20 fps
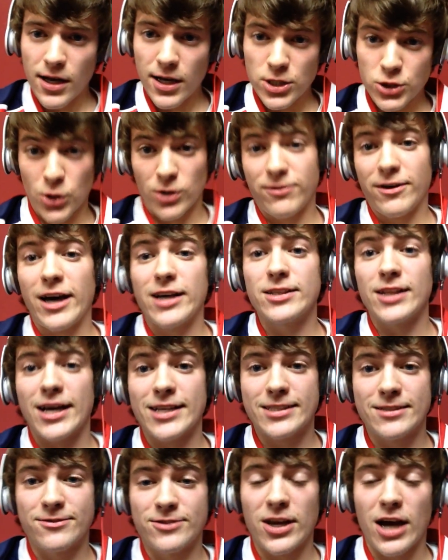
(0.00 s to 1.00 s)
So I've had
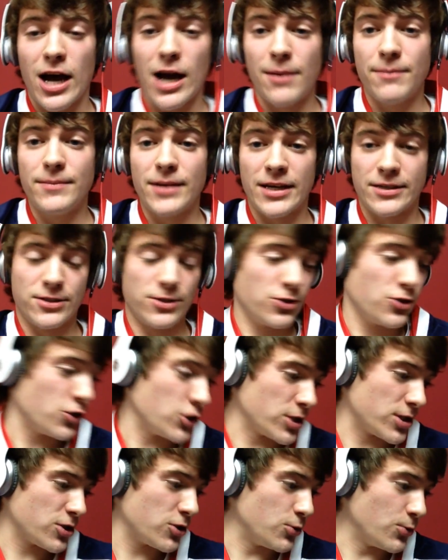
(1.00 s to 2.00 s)
lots of time
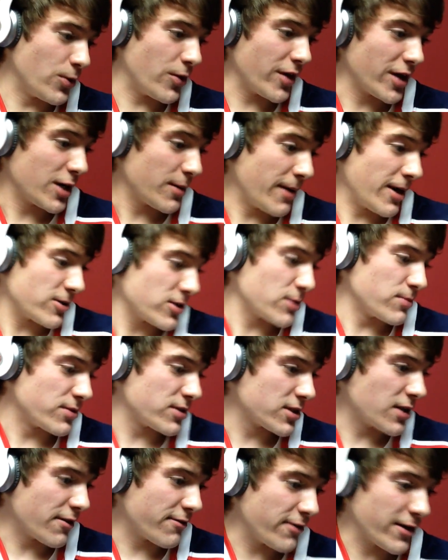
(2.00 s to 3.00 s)
just to think about some
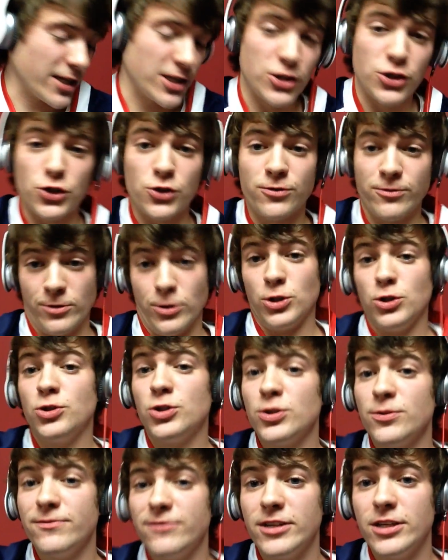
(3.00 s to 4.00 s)
stuff I could do for
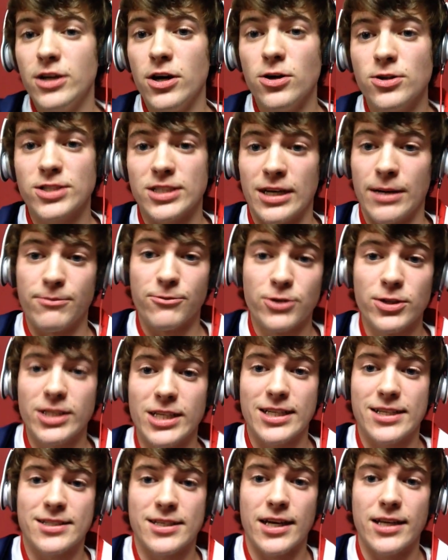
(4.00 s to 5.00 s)
YouTube videos, and I'm
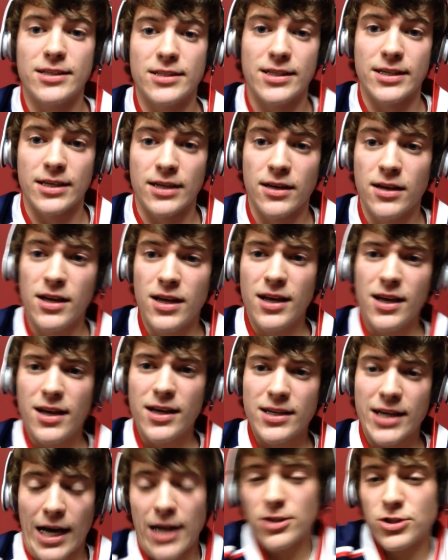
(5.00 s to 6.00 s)
really excited to
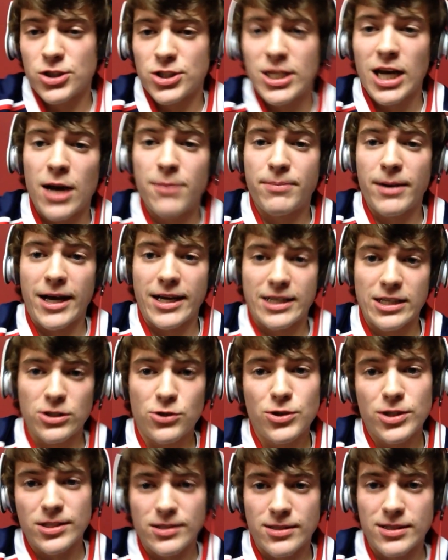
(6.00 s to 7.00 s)
kind of just hop back
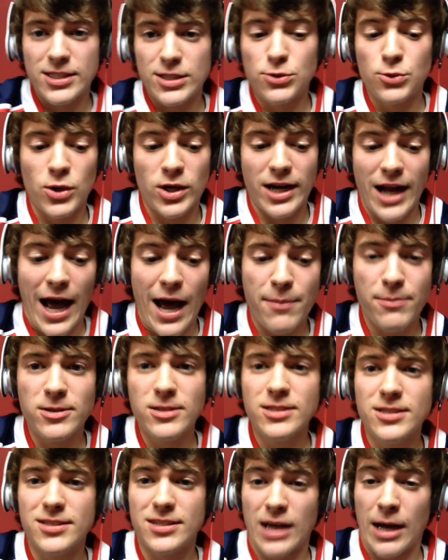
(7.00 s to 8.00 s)
into it and see what
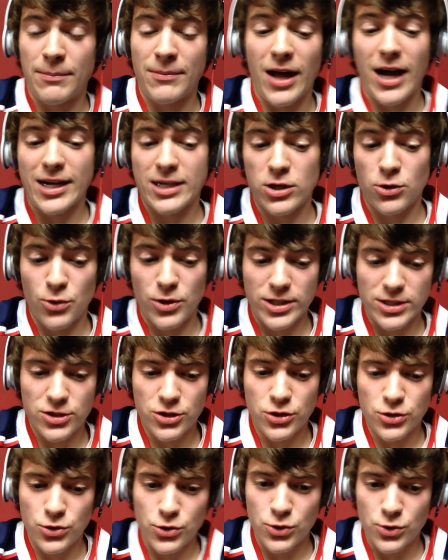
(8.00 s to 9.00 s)
happens. I'm not going
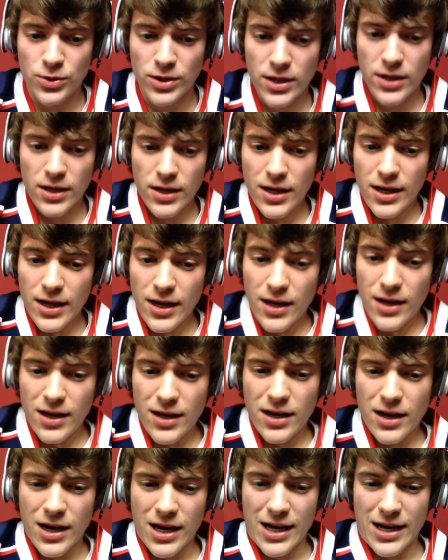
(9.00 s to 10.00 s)
to
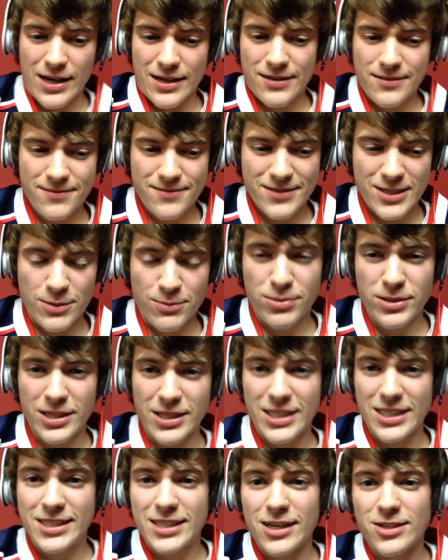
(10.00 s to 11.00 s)
uh,
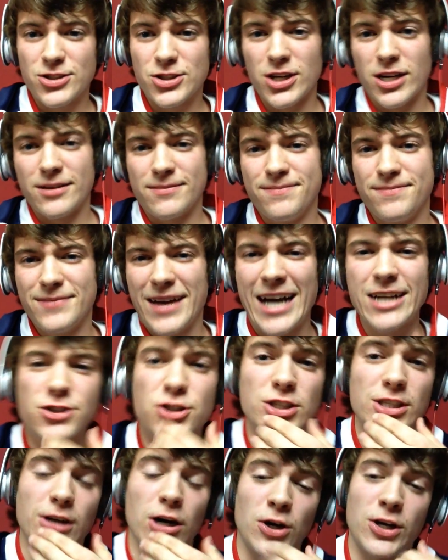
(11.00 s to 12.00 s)
completely touch on,
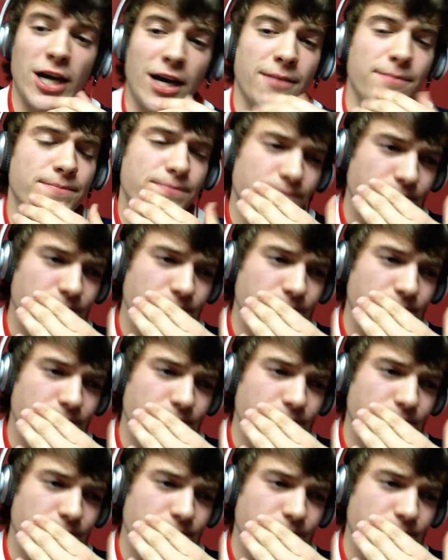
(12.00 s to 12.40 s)
actually, okay,